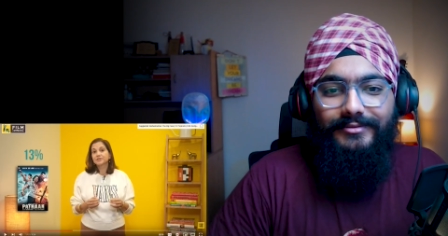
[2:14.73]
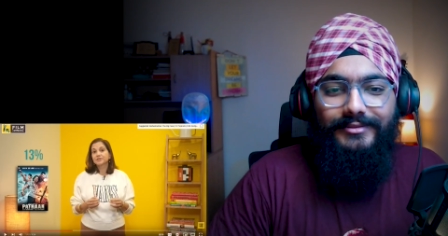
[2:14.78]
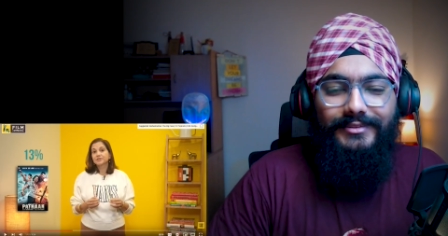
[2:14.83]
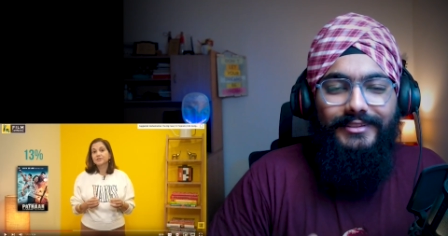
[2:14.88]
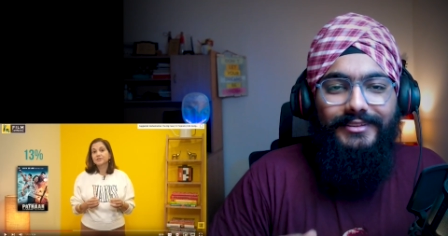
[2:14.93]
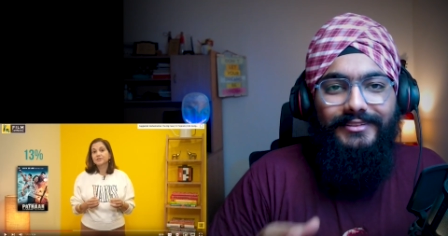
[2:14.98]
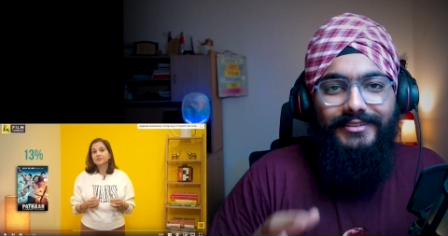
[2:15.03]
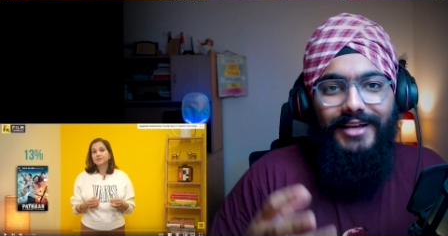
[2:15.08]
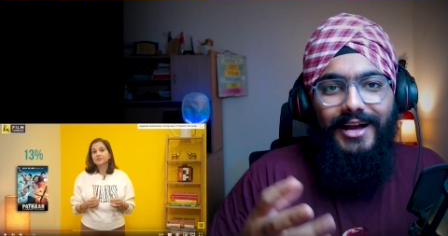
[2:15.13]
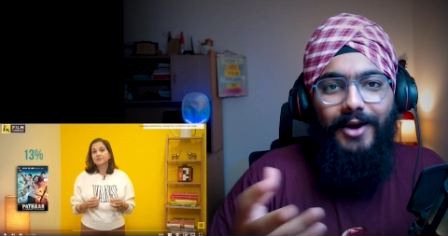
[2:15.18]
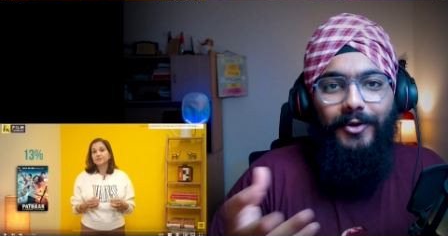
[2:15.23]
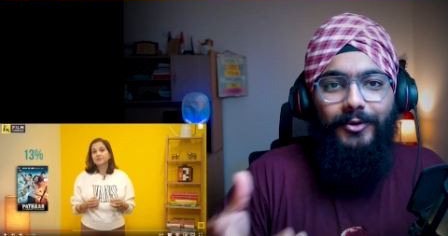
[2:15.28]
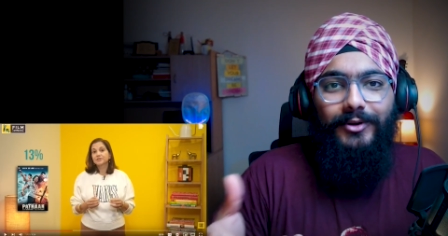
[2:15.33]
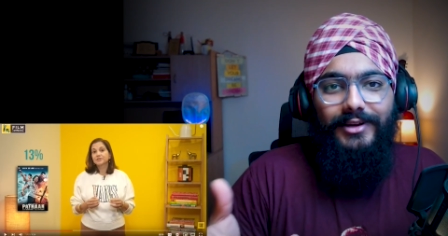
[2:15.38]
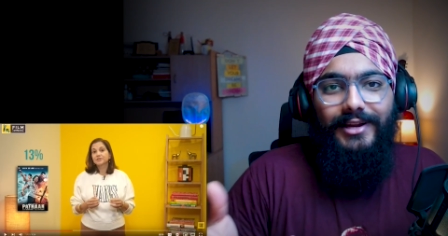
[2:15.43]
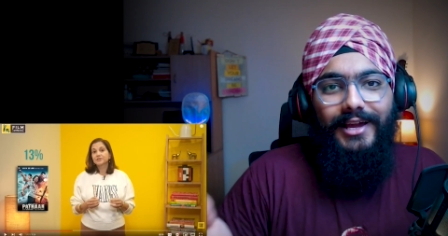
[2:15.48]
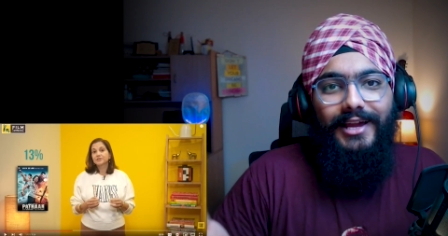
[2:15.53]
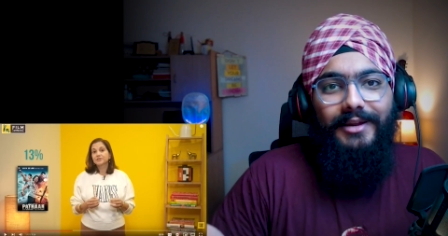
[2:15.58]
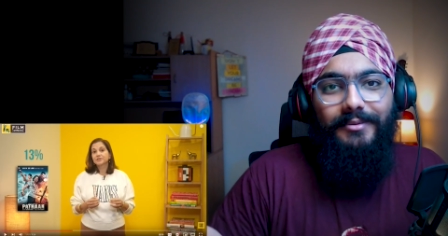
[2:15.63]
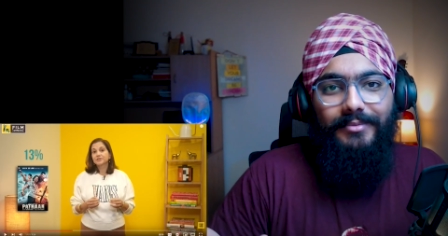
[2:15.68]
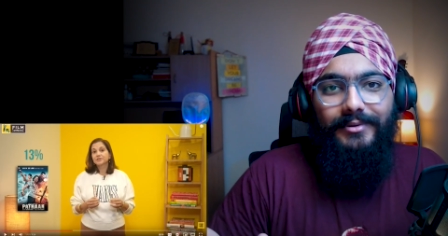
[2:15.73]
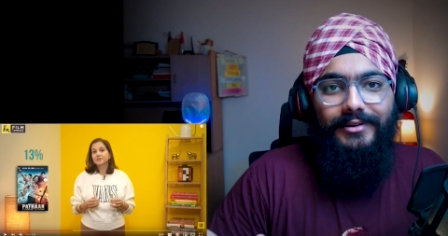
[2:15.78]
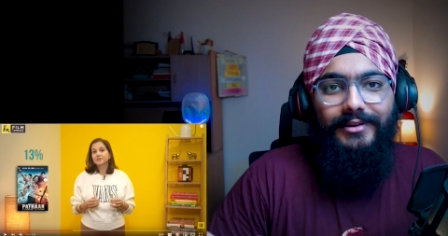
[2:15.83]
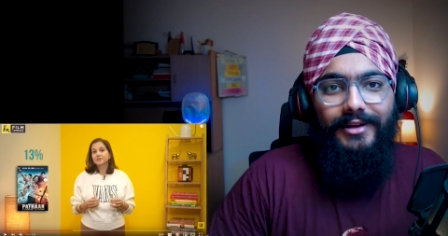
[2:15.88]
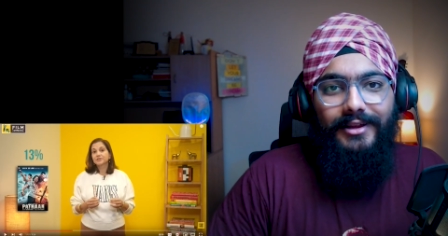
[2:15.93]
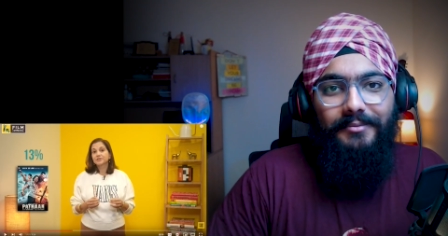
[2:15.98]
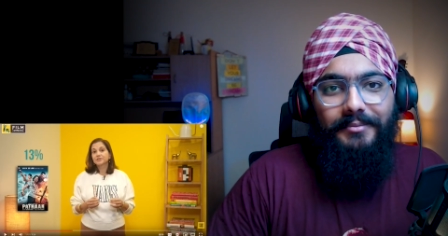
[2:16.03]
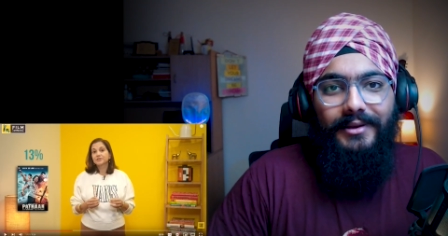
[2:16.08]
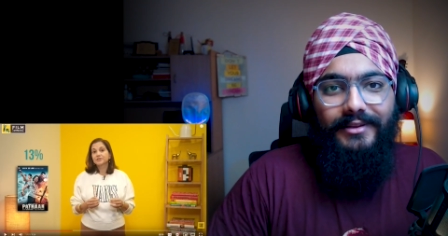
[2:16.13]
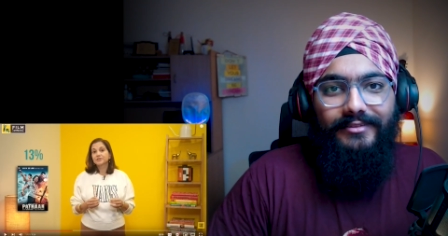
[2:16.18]
It's the outlier
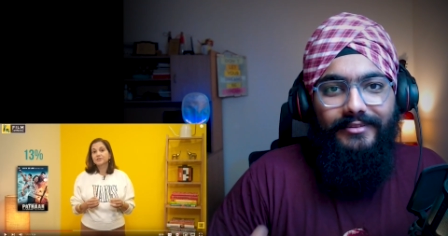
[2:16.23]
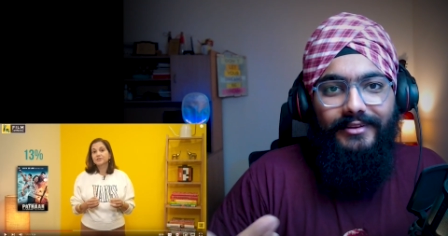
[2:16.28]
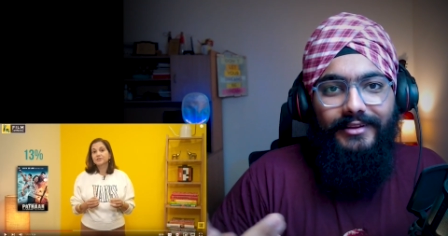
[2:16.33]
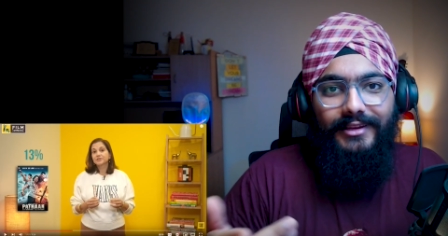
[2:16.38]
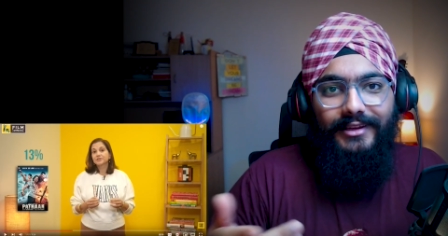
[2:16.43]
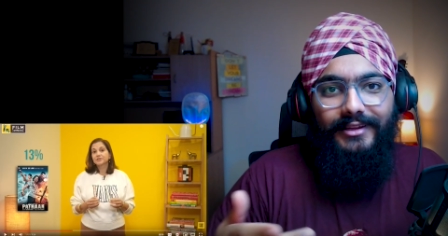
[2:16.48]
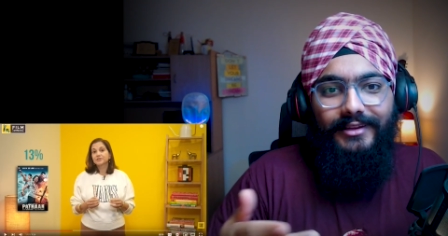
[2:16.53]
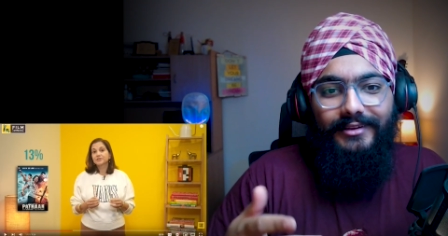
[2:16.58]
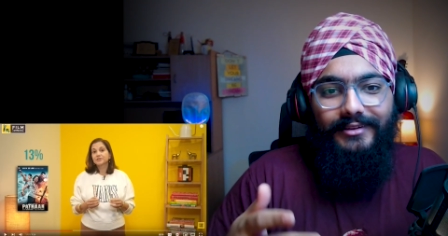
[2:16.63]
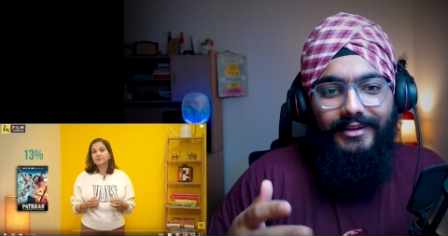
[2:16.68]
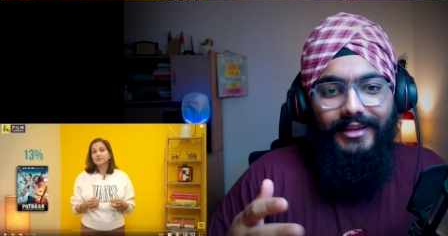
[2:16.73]
Pathan basically.